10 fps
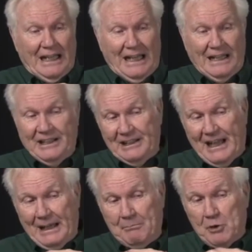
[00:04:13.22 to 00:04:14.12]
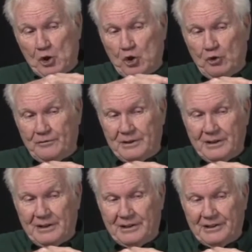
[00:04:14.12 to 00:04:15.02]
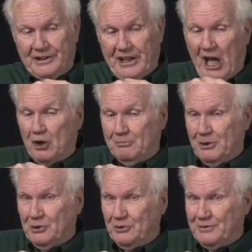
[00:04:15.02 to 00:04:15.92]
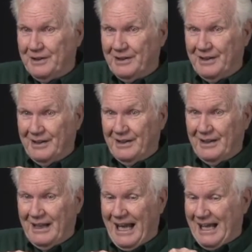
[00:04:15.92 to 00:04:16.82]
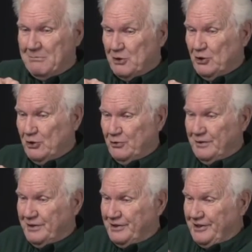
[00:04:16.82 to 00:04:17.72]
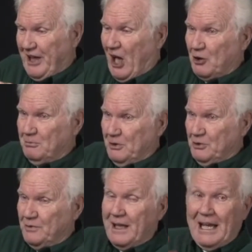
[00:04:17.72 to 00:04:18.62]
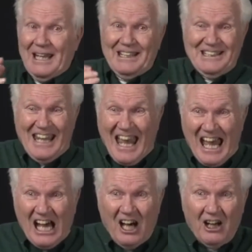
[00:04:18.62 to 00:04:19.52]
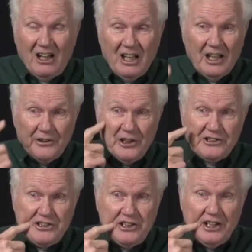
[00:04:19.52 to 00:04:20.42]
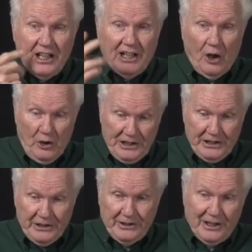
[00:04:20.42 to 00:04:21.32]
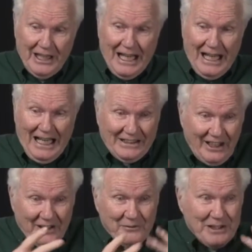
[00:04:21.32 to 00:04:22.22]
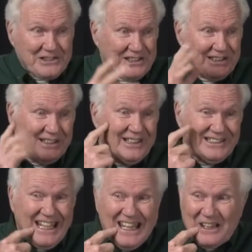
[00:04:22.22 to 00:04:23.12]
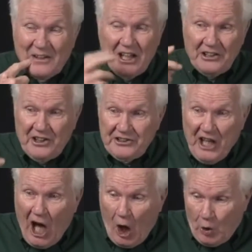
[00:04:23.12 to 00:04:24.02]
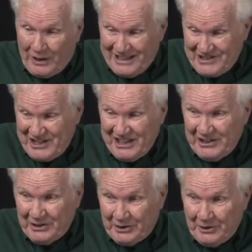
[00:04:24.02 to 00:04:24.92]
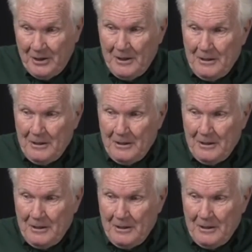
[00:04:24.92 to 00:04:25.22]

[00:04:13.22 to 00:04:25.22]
And then I moved, the dog moved. I moved, the dog moved. Now, the oh, here I got to visit the dev. The dog is here.